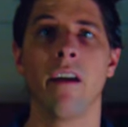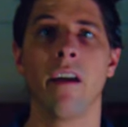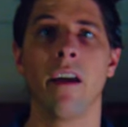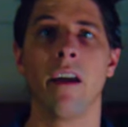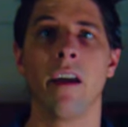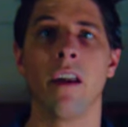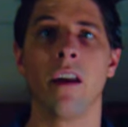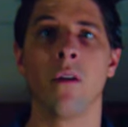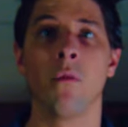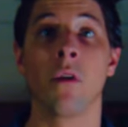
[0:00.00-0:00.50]

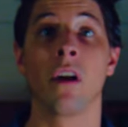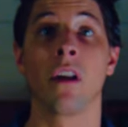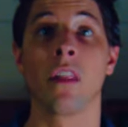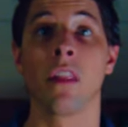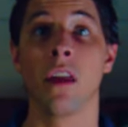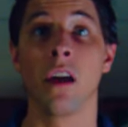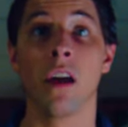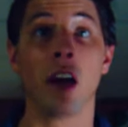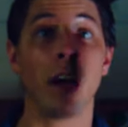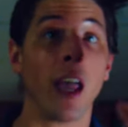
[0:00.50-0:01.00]
And one of
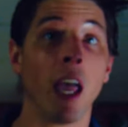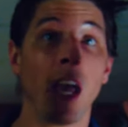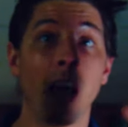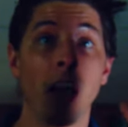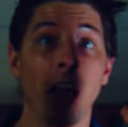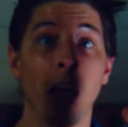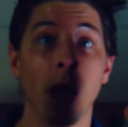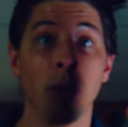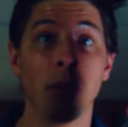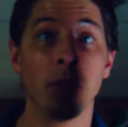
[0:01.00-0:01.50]
the
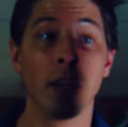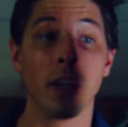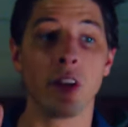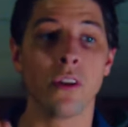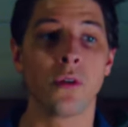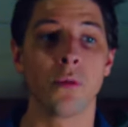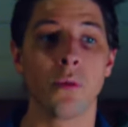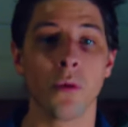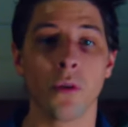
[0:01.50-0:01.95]
updates,